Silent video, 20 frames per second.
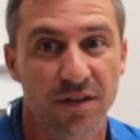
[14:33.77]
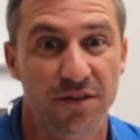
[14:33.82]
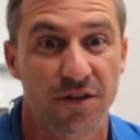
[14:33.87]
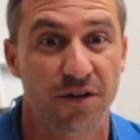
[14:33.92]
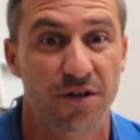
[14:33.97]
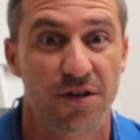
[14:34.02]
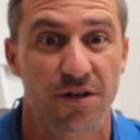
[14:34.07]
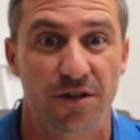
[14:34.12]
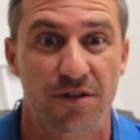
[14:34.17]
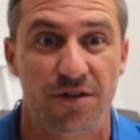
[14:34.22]

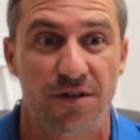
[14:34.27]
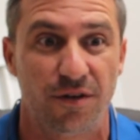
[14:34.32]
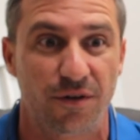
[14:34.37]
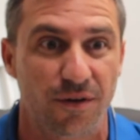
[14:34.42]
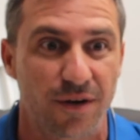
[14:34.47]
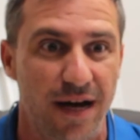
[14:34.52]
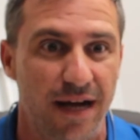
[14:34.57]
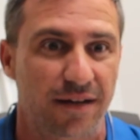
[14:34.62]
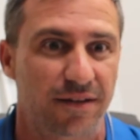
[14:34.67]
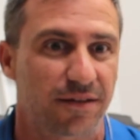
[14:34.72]
They're your
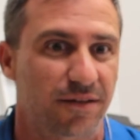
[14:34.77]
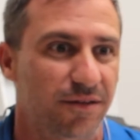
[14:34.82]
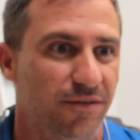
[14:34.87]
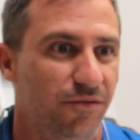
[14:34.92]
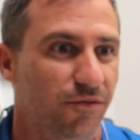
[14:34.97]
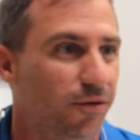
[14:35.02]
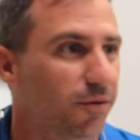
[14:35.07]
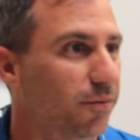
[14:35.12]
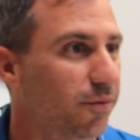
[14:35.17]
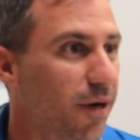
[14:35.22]
direct
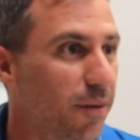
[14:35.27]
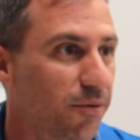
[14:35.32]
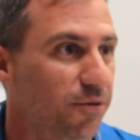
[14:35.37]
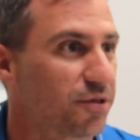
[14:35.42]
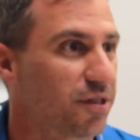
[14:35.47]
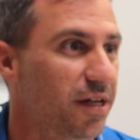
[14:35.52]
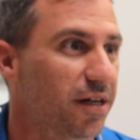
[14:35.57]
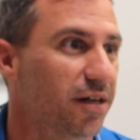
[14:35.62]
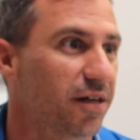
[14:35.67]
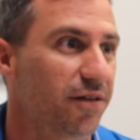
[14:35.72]

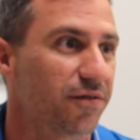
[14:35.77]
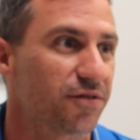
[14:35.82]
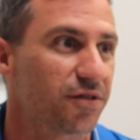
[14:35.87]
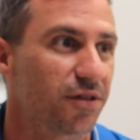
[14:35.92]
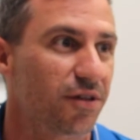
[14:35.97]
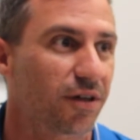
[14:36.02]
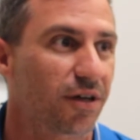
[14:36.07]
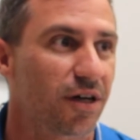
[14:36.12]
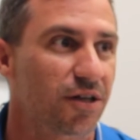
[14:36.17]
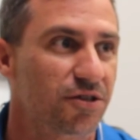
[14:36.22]
representatives
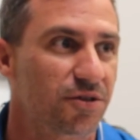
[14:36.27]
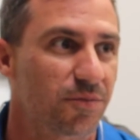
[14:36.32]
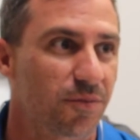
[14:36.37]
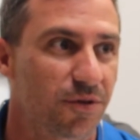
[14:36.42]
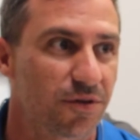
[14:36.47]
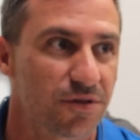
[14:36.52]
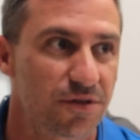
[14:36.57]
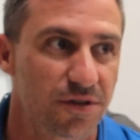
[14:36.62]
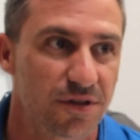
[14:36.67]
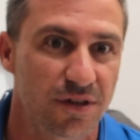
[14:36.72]
to the
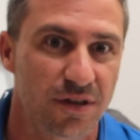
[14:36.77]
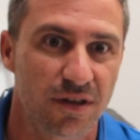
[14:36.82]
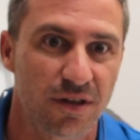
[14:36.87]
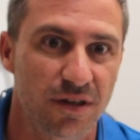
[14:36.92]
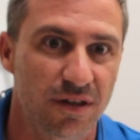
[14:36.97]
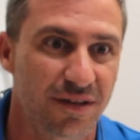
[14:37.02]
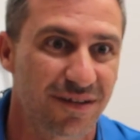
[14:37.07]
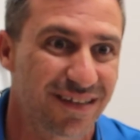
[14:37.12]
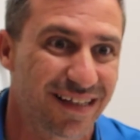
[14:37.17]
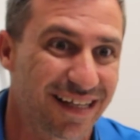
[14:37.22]
customers.
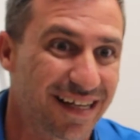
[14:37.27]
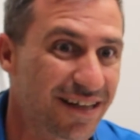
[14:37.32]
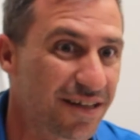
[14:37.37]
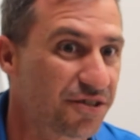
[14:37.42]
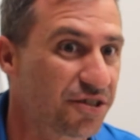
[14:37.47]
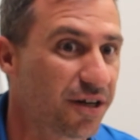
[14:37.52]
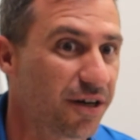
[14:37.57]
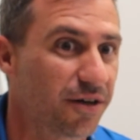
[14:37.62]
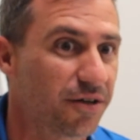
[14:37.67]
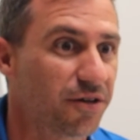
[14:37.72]
They got to
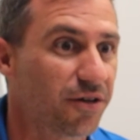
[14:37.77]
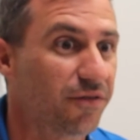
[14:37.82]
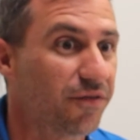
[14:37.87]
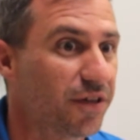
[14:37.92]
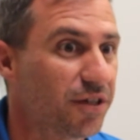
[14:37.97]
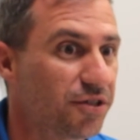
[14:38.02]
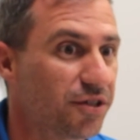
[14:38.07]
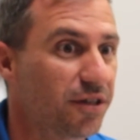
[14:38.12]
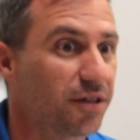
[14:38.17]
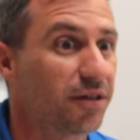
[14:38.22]
share in your
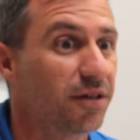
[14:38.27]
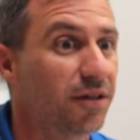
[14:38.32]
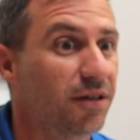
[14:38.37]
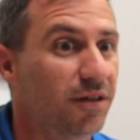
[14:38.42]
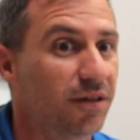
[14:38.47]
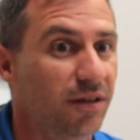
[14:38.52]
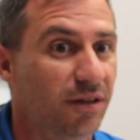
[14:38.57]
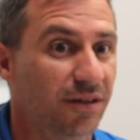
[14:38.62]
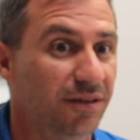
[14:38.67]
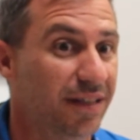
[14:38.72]
vision.
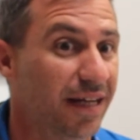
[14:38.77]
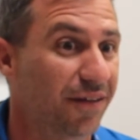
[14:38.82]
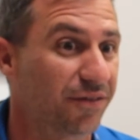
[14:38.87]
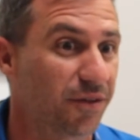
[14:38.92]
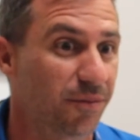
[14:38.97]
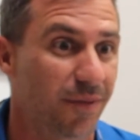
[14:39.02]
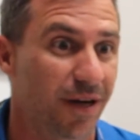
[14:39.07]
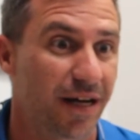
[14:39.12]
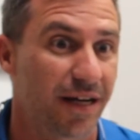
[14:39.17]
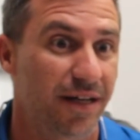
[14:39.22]
They have
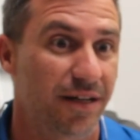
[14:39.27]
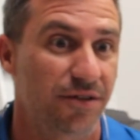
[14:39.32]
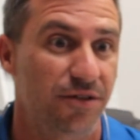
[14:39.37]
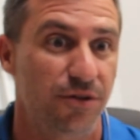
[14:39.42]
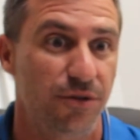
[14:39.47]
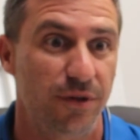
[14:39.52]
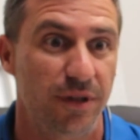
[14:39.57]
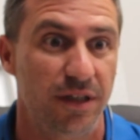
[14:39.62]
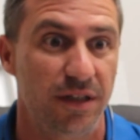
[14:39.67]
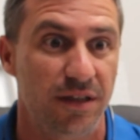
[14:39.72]
to buy
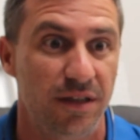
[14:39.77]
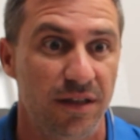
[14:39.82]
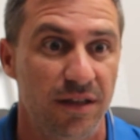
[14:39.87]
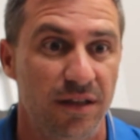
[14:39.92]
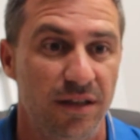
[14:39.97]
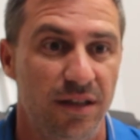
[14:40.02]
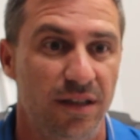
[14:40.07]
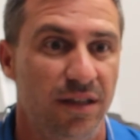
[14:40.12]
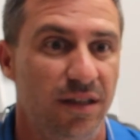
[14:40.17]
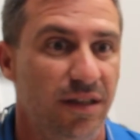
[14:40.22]
into it.
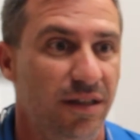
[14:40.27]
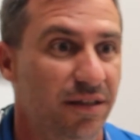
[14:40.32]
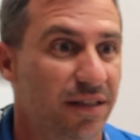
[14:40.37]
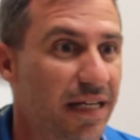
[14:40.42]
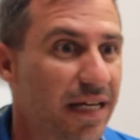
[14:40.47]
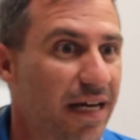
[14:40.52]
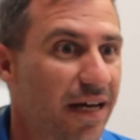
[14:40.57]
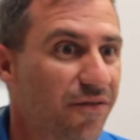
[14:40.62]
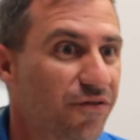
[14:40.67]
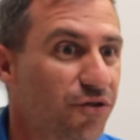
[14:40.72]

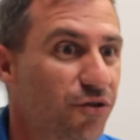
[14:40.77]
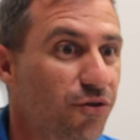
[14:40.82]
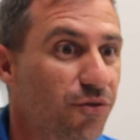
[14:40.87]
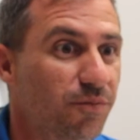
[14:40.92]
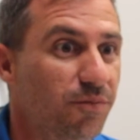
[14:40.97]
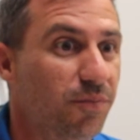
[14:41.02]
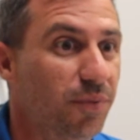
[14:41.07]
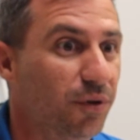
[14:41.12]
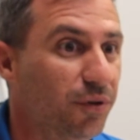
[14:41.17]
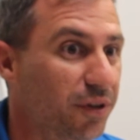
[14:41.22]
They have to
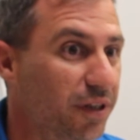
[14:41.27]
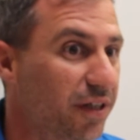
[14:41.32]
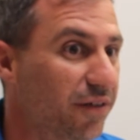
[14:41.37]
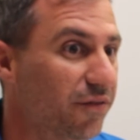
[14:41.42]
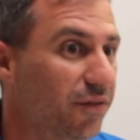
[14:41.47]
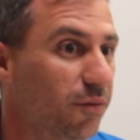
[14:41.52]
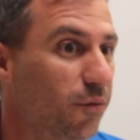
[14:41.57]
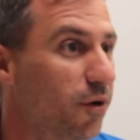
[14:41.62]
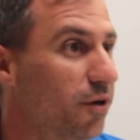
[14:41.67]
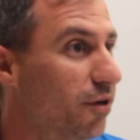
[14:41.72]

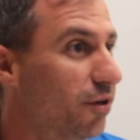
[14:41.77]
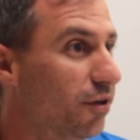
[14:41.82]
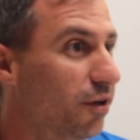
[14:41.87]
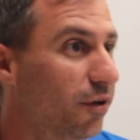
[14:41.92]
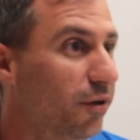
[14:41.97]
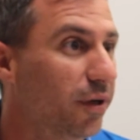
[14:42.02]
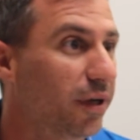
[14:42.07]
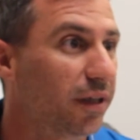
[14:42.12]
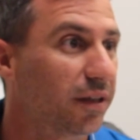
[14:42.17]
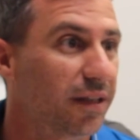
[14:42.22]
believe in what you're
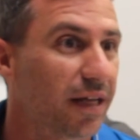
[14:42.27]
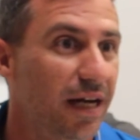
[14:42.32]
doing.